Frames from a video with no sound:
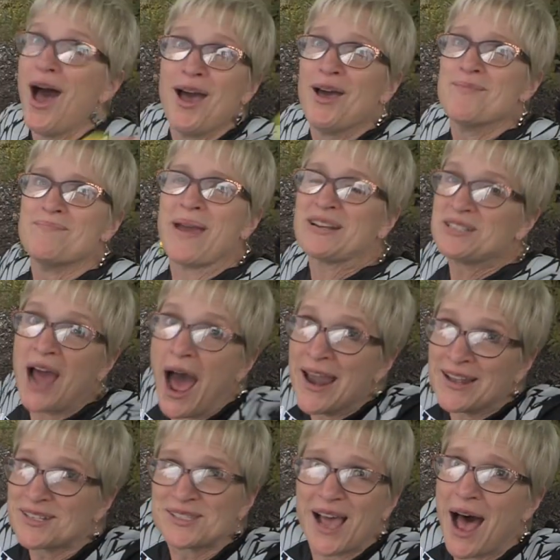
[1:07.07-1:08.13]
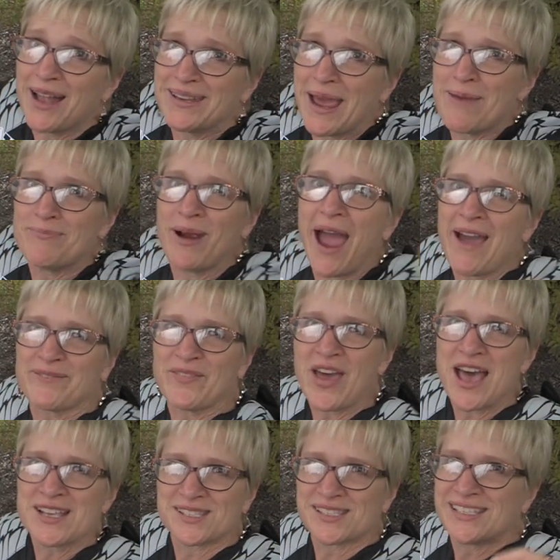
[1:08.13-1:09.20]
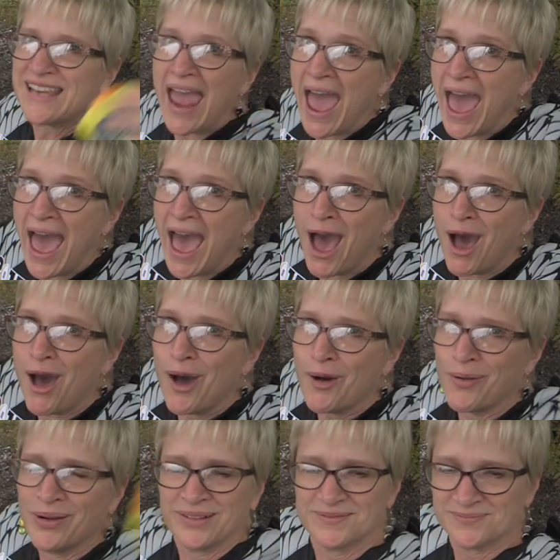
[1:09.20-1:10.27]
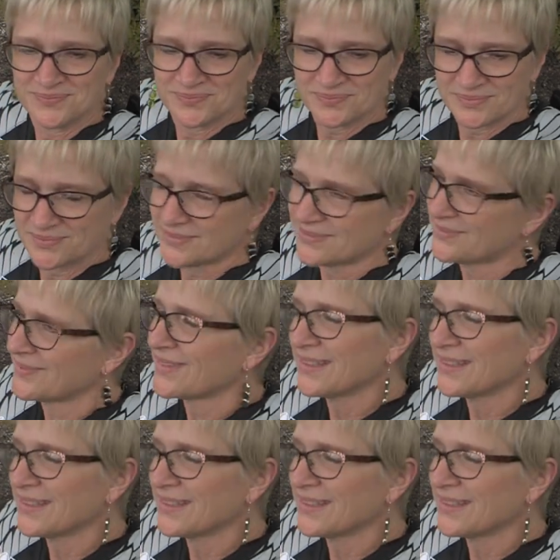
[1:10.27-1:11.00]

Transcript: Yeah. McDonald's all day breakfast. Yeah. We've been waiting for